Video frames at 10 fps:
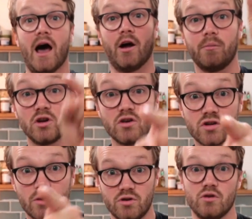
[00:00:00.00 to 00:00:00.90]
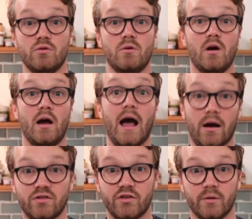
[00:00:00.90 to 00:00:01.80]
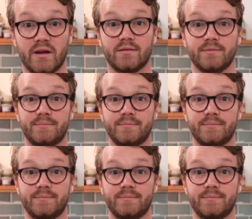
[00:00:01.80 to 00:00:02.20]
and I'm gonna show you how to do it.